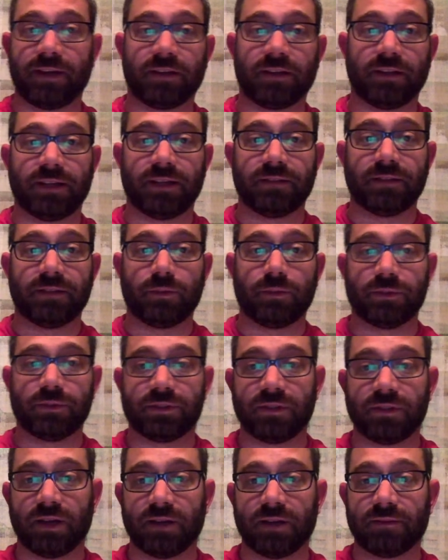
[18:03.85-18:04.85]
end
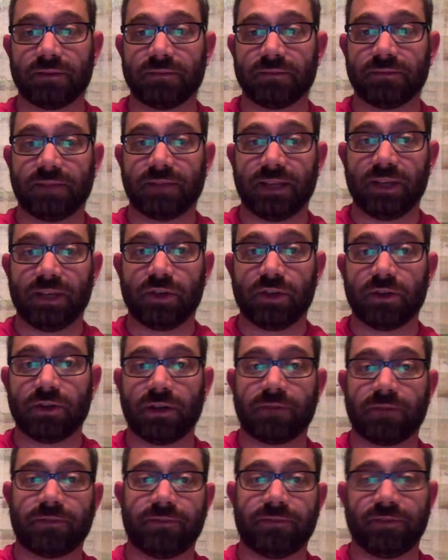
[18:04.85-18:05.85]
that he could
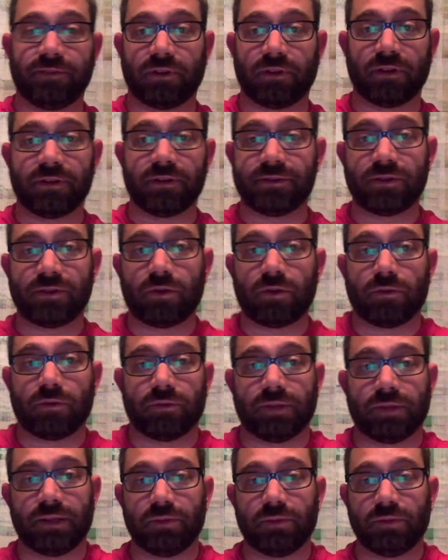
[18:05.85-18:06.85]
not fulfill on his own.
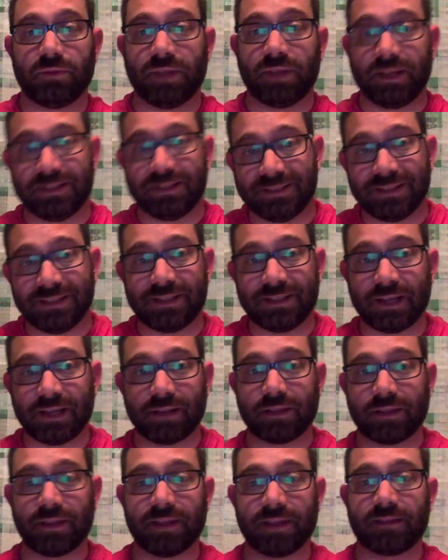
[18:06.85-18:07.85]
They did
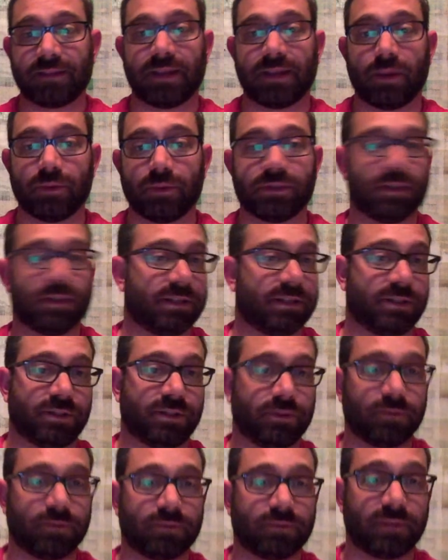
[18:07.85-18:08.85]
not think that was an
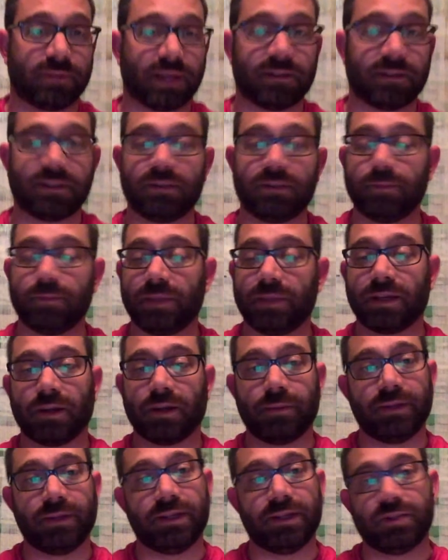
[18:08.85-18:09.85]
issue. That didn't
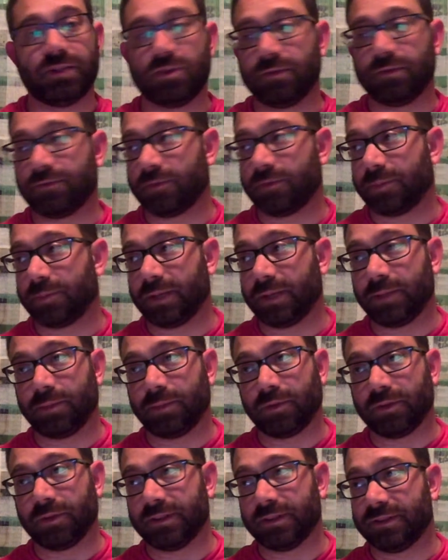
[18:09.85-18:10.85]
become an issue for
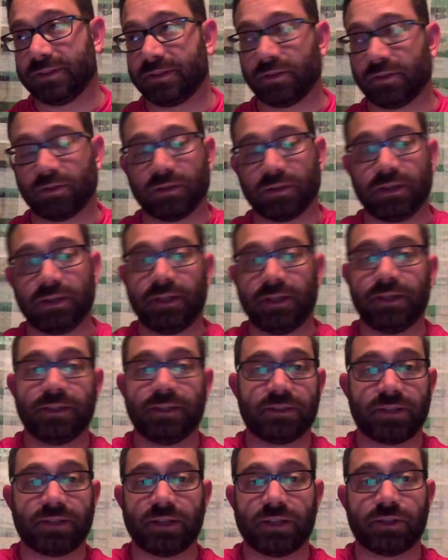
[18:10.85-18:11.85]
people until
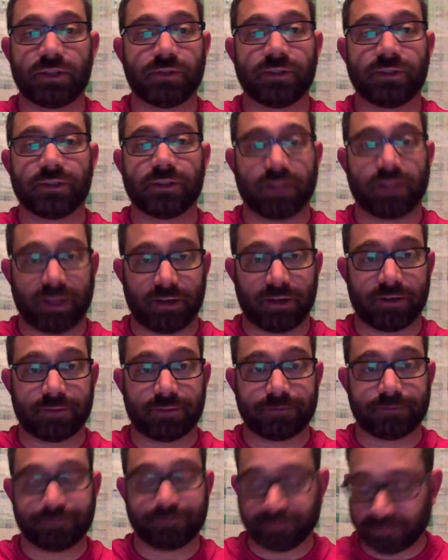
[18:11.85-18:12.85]
centuries later.
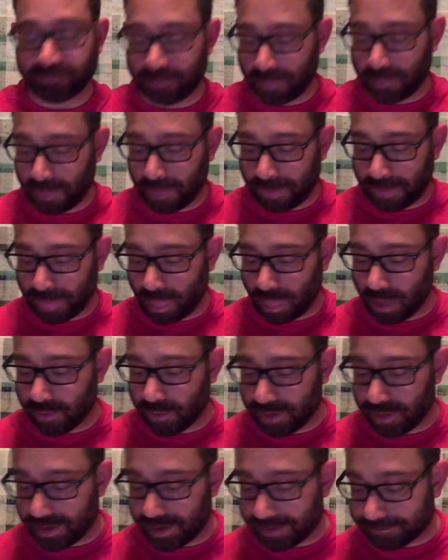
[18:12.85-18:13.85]

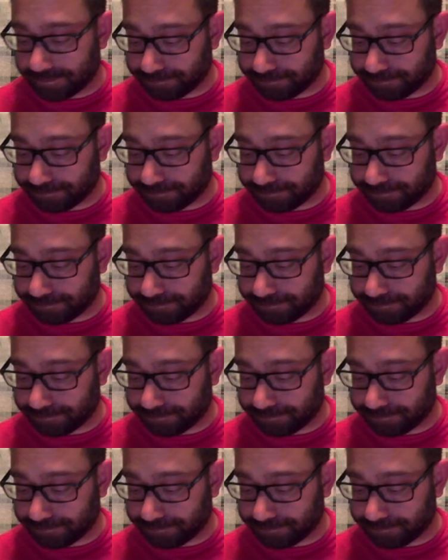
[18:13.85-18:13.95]
Okay?